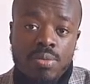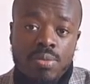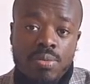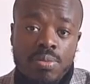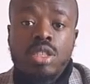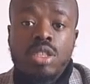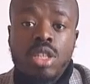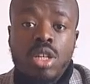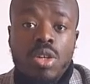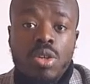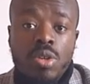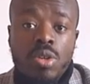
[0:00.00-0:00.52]

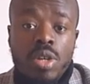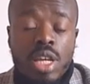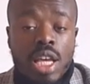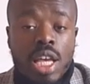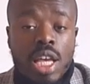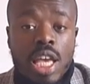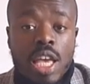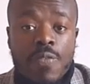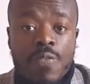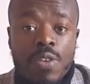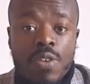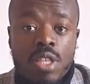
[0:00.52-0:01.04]
So
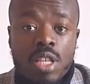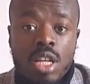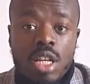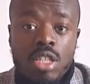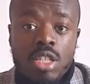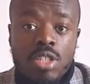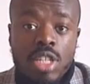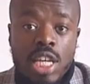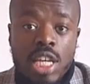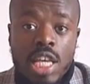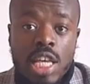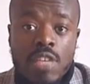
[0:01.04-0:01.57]
if a
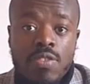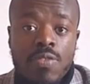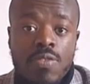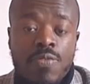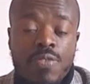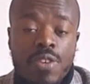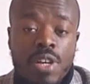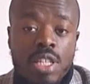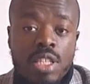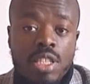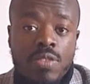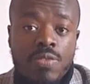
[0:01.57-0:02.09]
nursery cares for
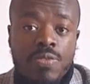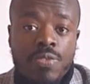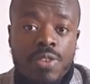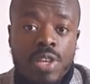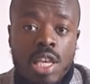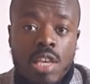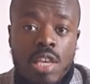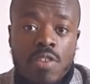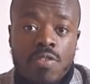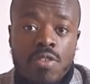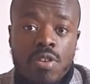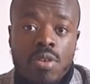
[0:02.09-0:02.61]

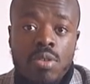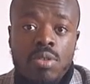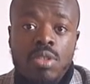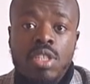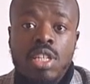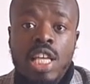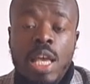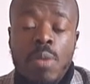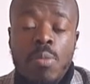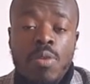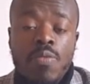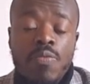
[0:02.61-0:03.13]
33-year-olds
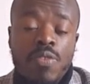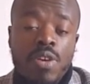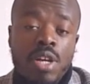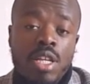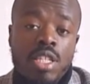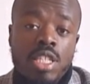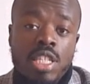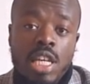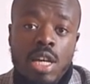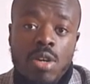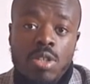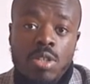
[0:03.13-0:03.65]
claiming
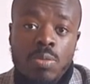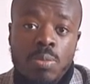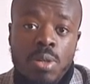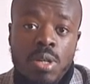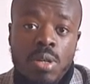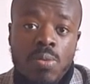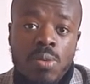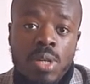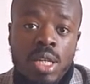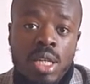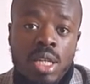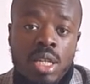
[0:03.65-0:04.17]
30 hours per
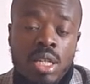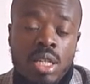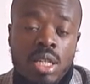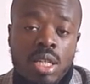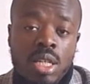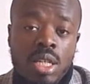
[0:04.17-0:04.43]
week,